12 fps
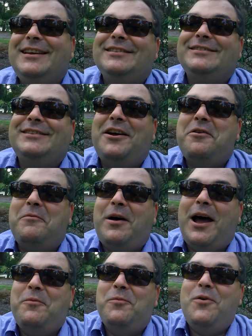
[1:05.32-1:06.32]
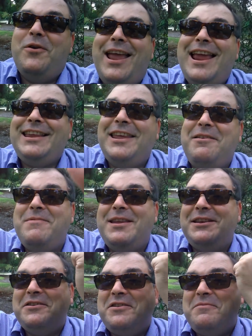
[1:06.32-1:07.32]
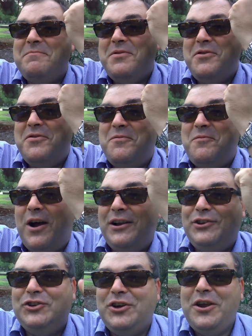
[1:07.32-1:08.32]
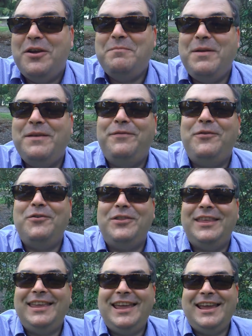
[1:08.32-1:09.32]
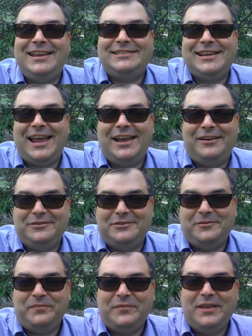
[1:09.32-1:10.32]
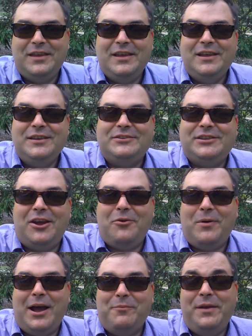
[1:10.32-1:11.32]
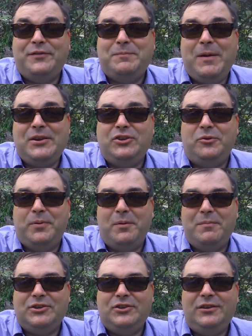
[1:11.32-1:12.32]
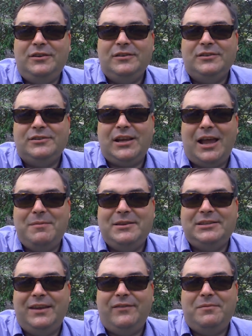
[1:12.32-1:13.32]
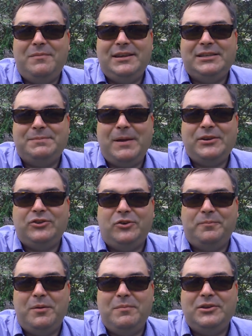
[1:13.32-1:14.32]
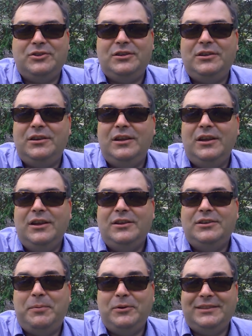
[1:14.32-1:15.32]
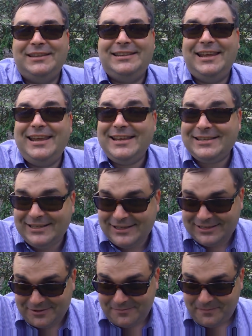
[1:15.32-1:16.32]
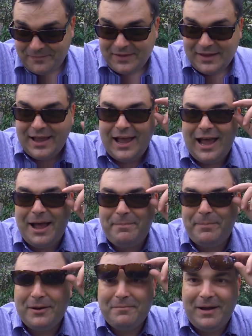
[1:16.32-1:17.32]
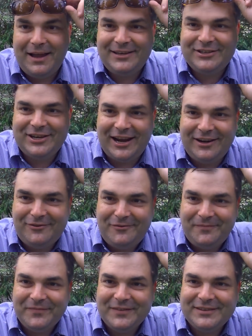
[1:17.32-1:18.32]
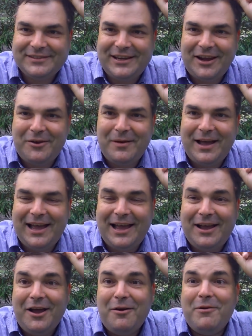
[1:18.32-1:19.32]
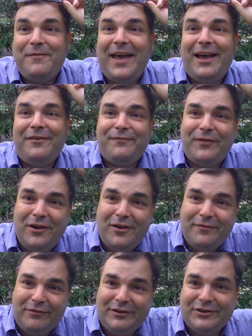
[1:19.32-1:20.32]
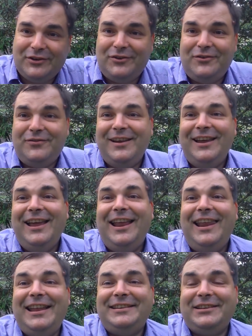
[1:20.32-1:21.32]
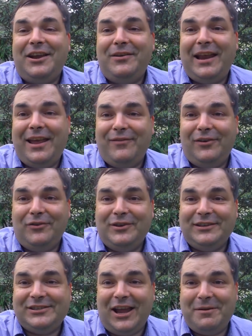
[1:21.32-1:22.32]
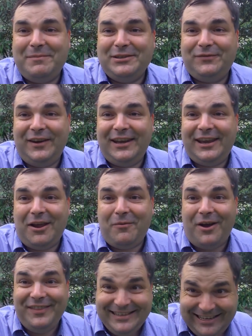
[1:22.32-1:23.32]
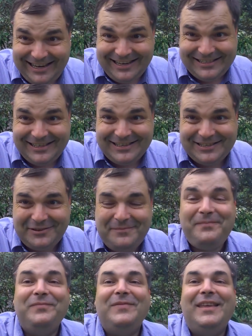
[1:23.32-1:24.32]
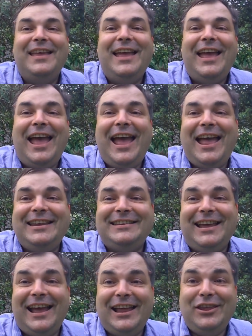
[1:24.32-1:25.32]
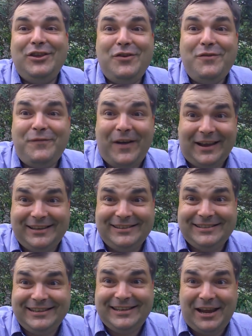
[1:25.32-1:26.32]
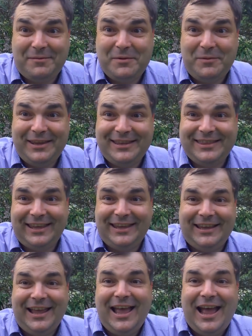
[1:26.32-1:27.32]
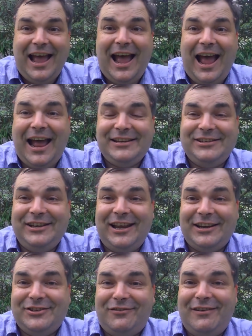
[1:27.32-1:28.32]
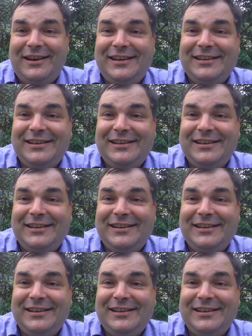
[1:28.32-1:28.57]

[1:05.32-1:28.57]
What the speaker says: So we'll get him into the Moonwatch before the year's out. So with special permission, Simon's given me special permission to put the tier system up on my channel. So without further ado, let's go and have a look at Simon's video on the tier system. And you fuckers can tell me what you think. Archie Luxury